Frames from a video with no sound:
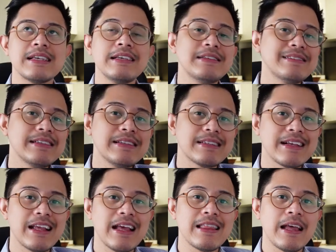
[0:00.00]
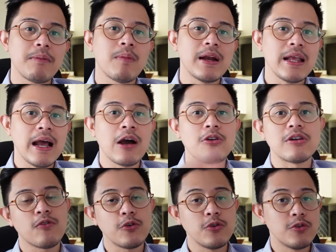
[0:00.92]
easy to get that money
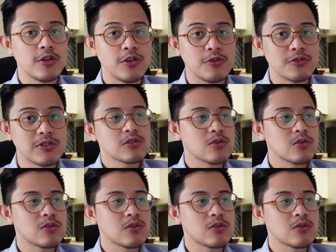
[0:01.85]
out for you to use.